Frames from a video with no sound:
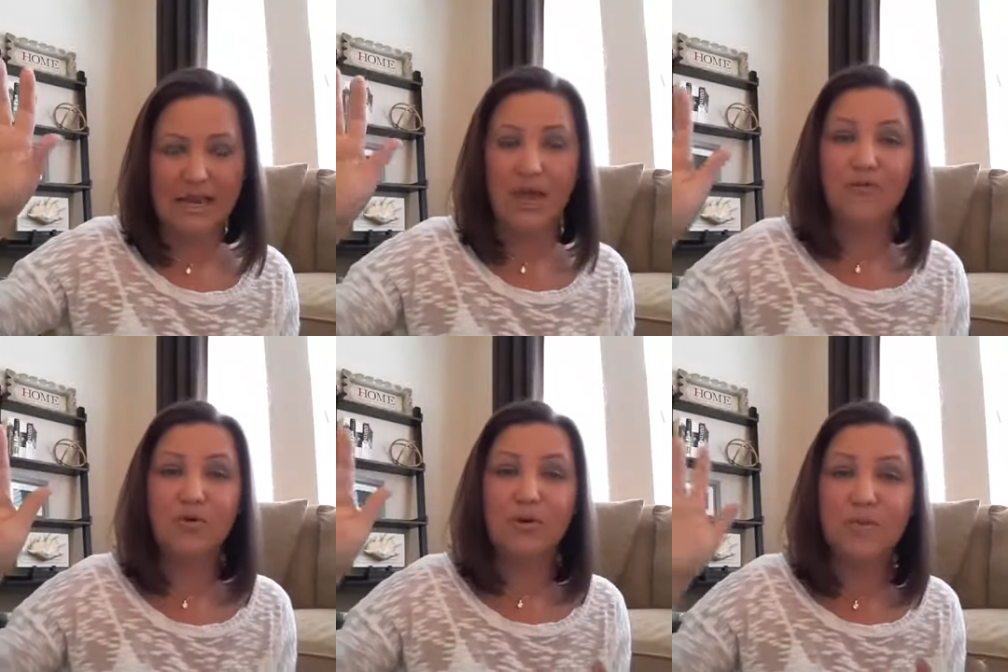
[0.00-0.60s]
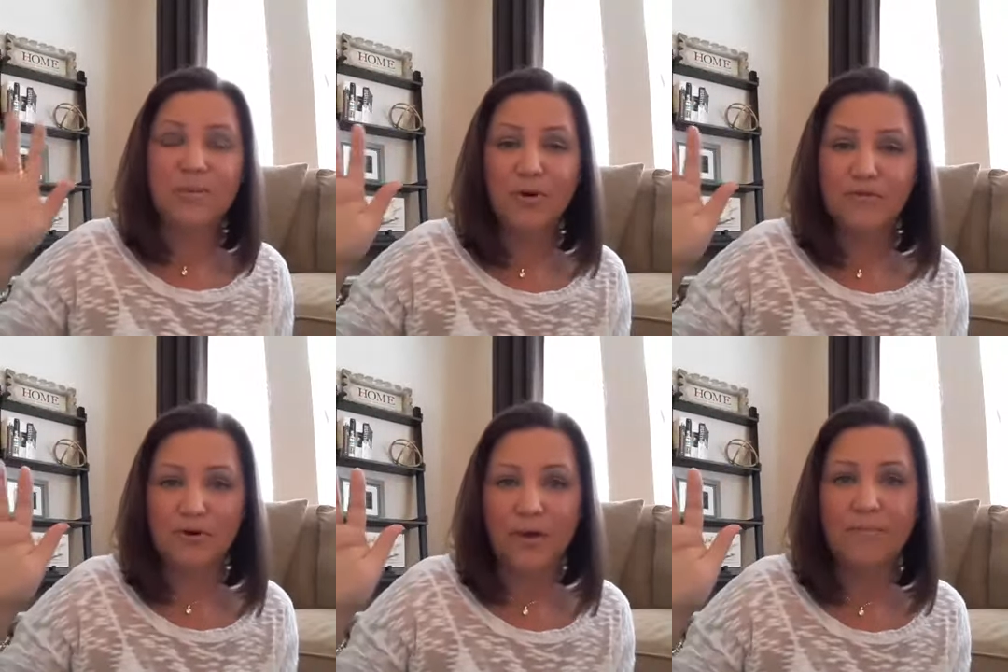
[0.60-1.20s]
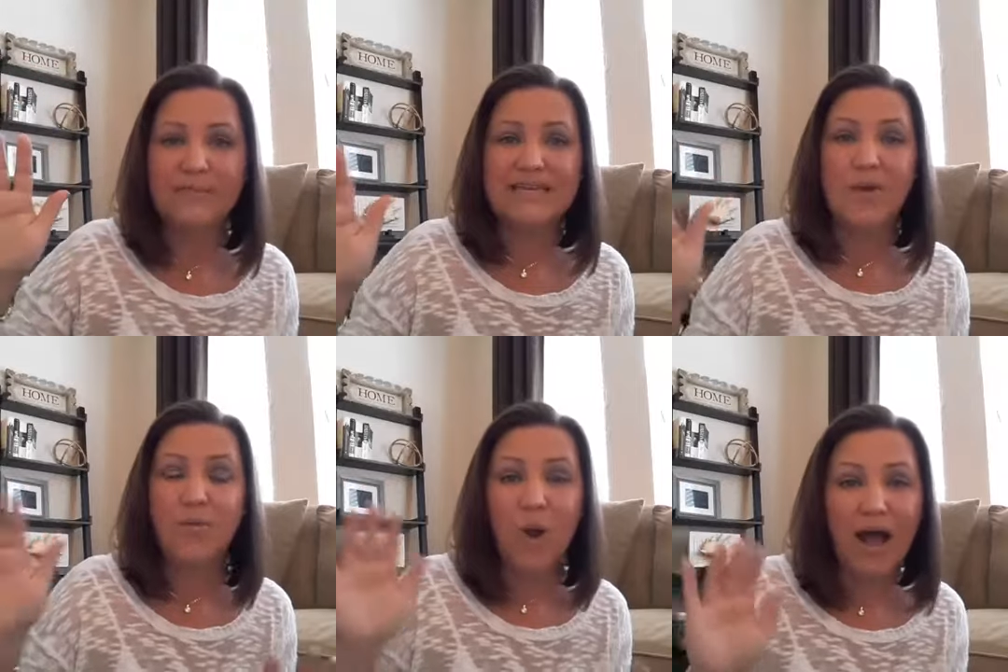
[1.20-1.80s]
Now, if you remember from day
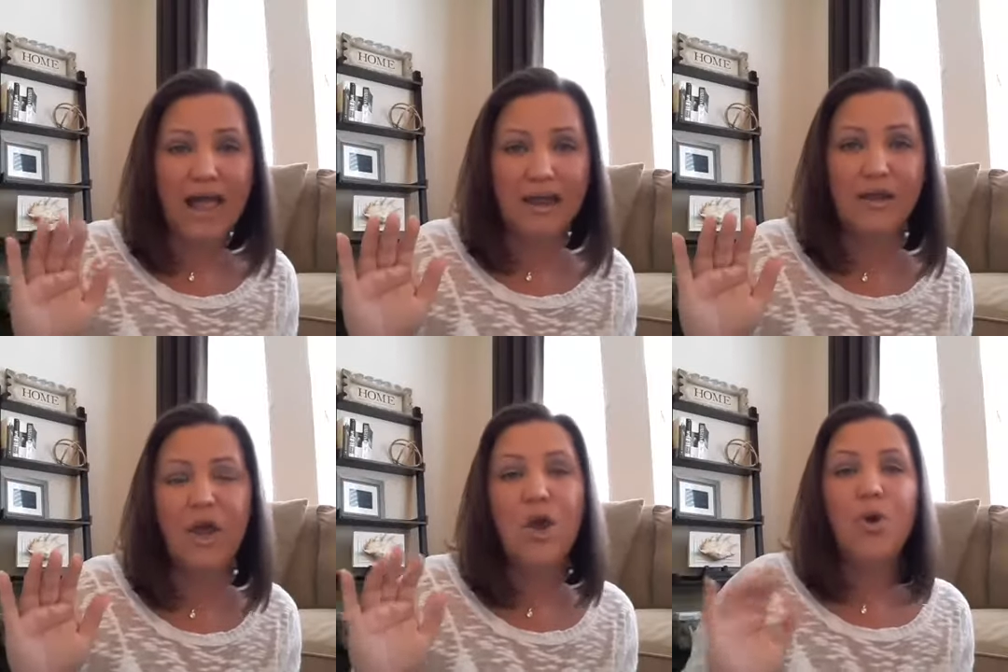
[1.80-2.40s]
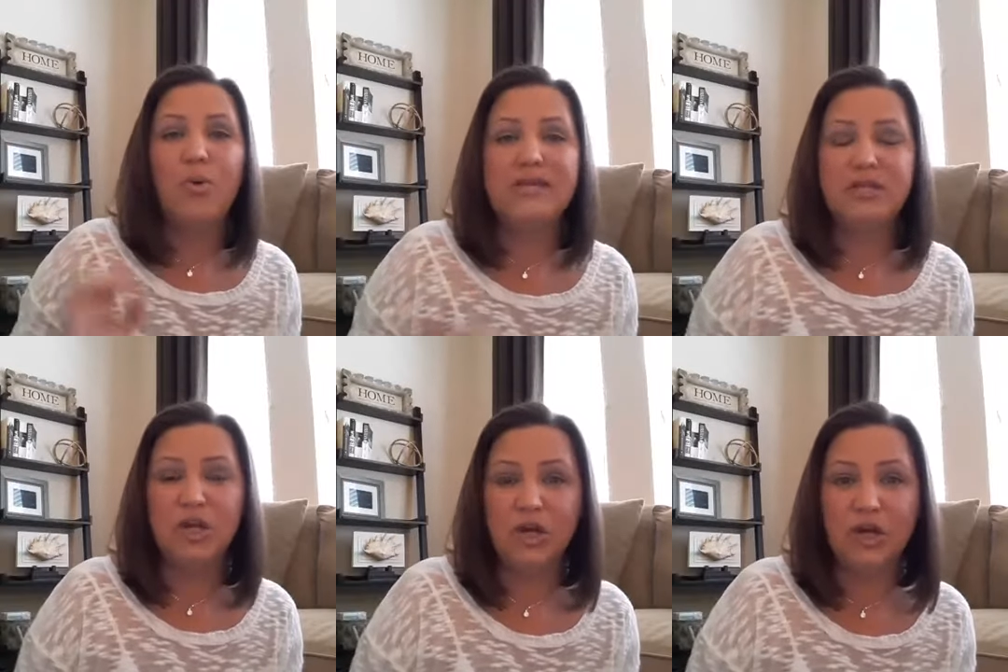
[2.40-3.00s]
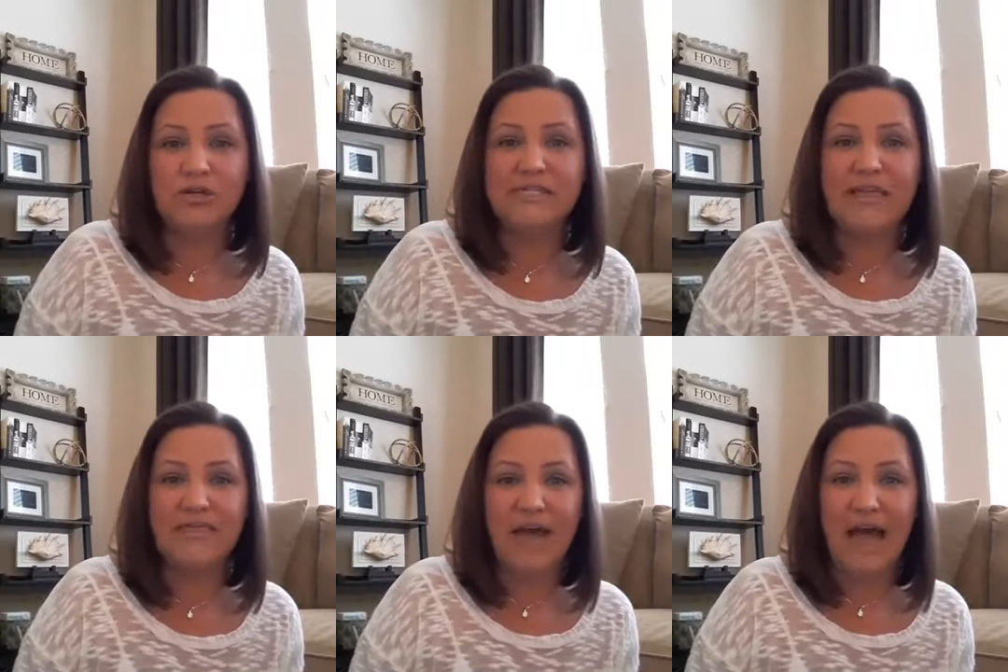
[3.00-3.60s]
one, we learned
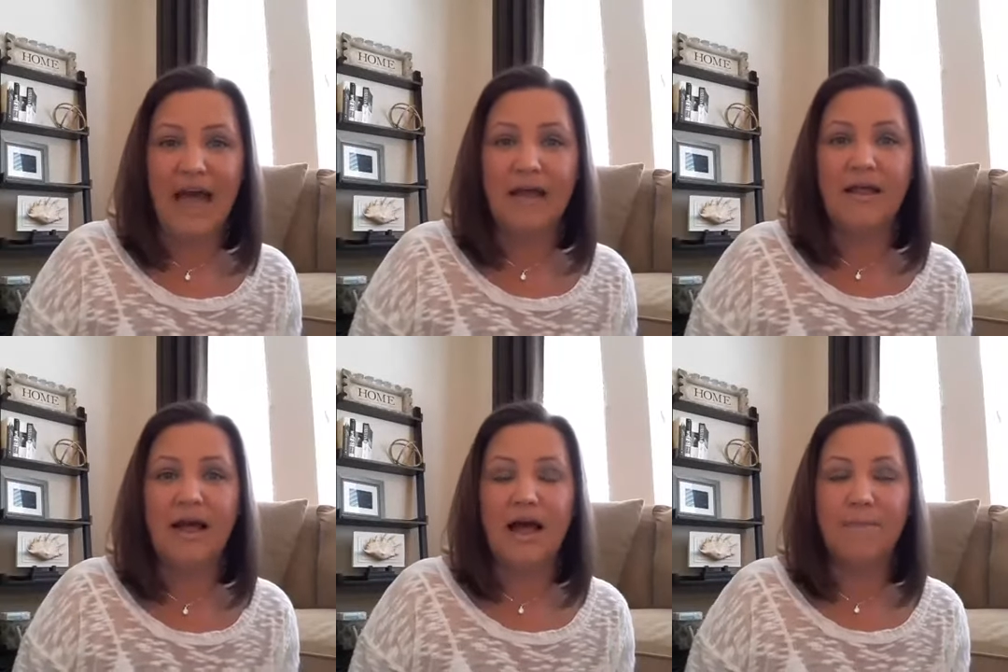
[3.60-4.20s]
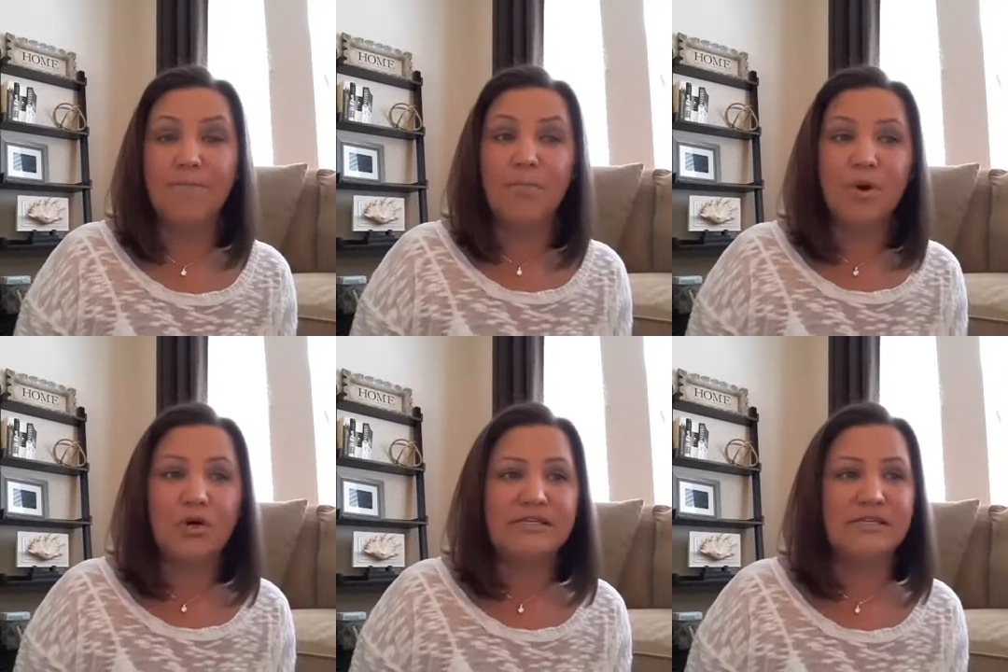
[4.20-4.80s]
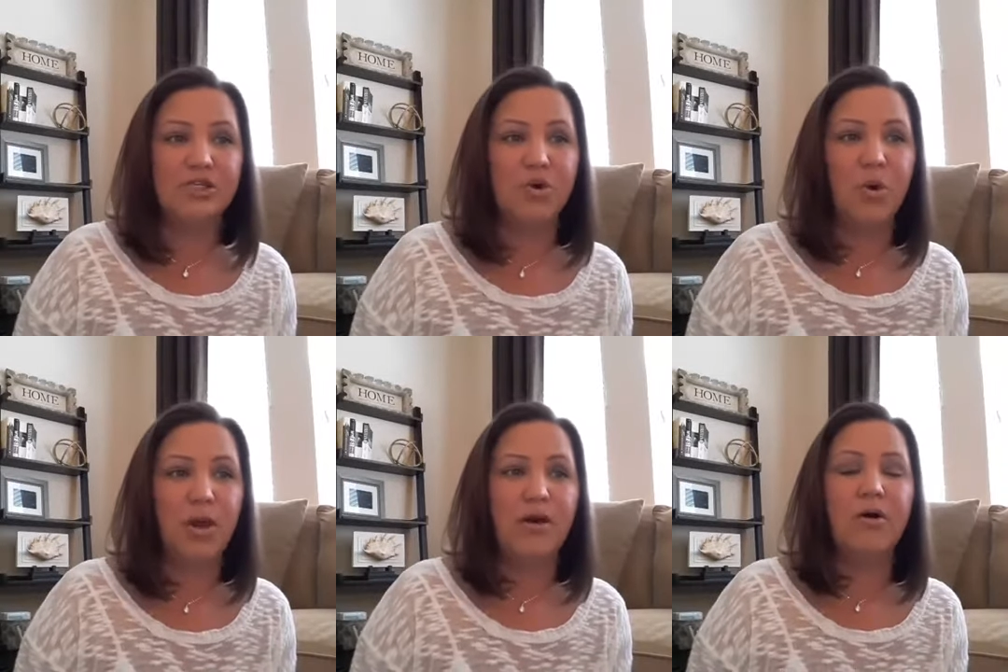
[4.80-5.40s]
that um, myrrh essential
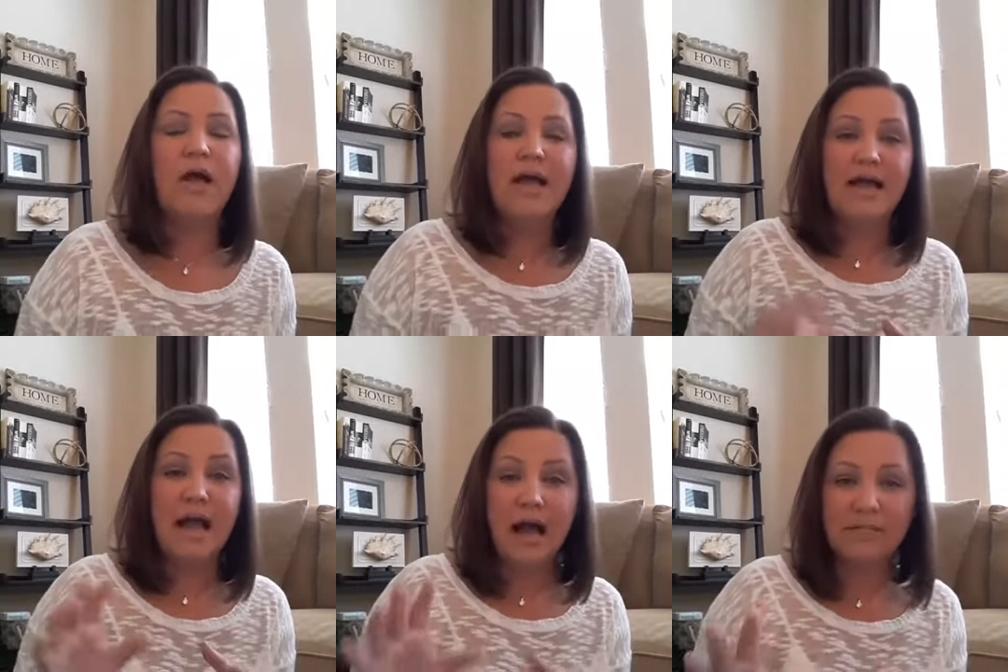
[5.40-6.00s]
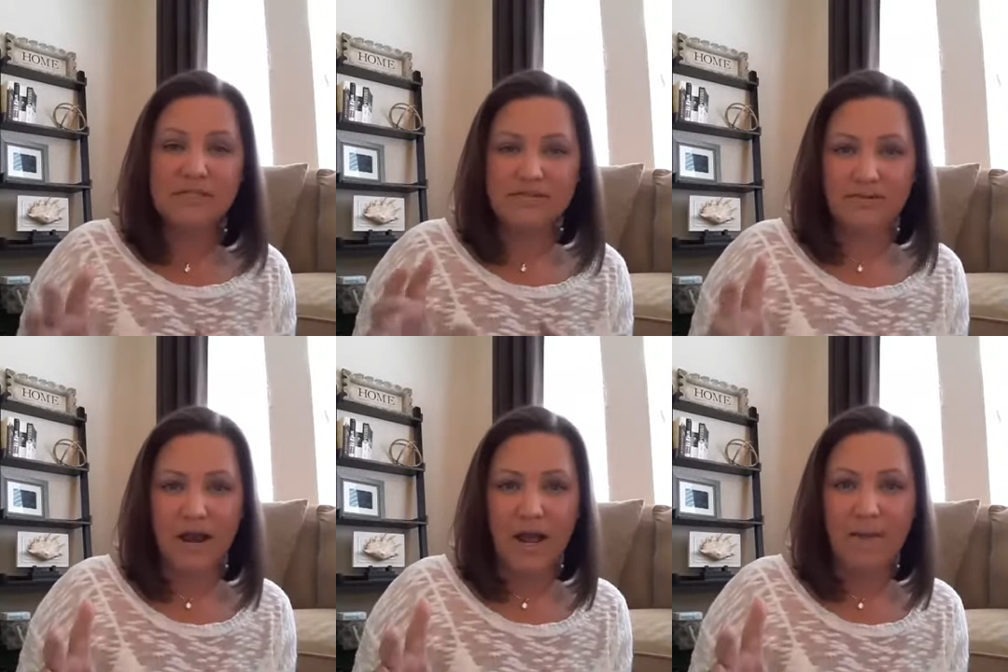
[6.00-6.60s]
oil comes from